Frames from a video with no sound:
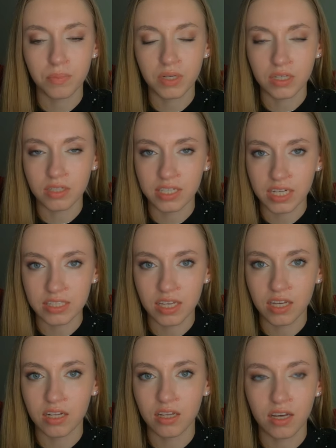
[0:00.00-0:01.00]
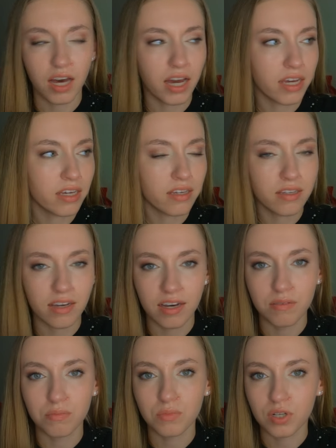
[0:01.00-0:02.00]
But like I said, I
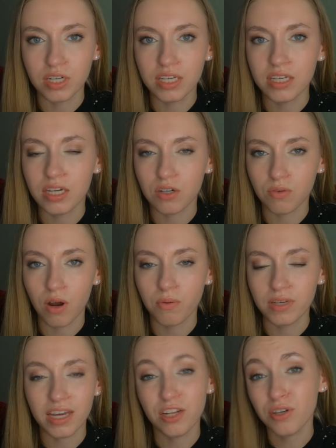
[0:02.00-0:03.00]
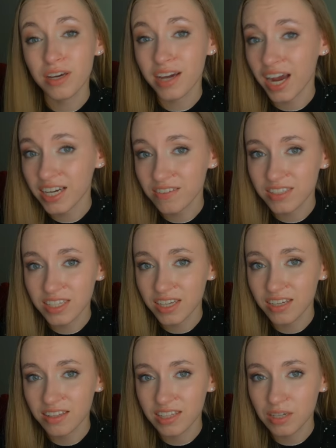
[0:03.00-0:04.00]
am learning and growing, and you can kind of
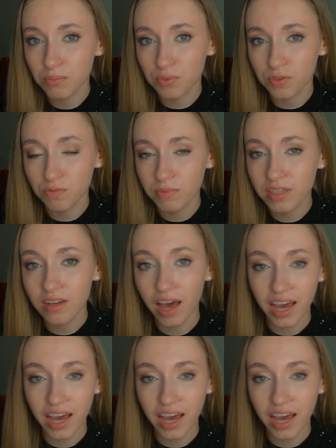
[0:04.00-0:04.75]
see the improvement.